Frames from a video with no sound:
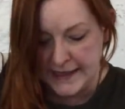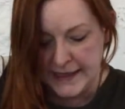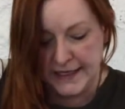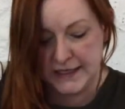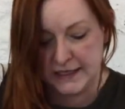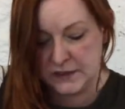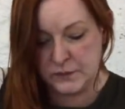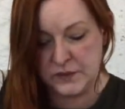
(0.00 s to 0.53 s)

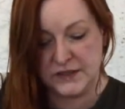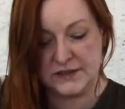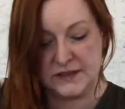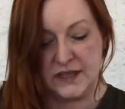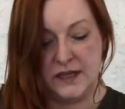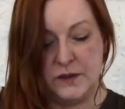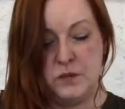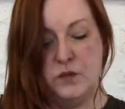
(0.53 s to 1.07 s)
In the
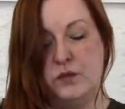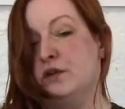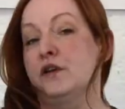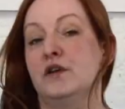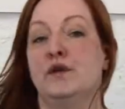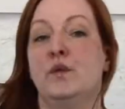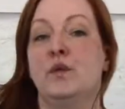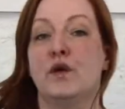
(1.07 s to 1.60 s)
meantime, we're going
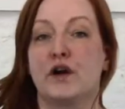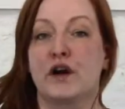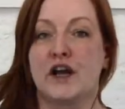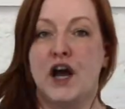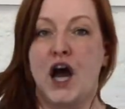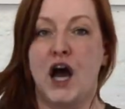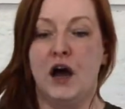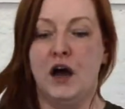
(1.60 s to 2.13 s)
to
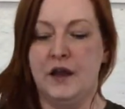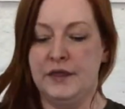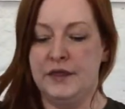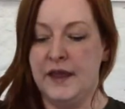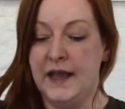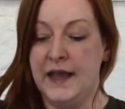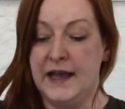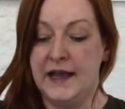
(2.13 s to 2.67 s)
work on
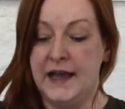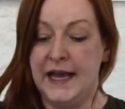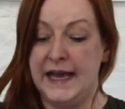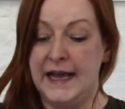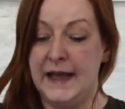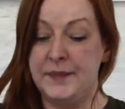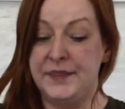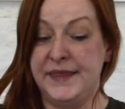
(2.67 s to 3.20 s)

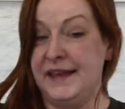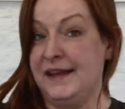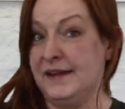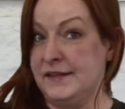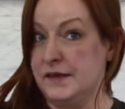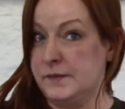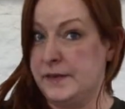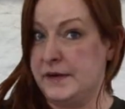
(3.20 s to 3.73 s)
the
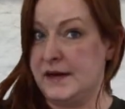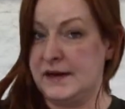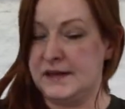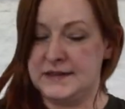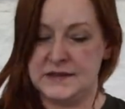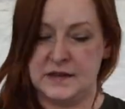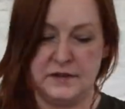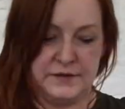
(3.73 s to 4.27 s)
other
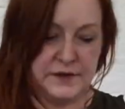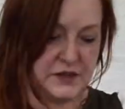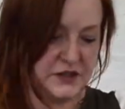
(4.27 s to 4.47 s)
parts of our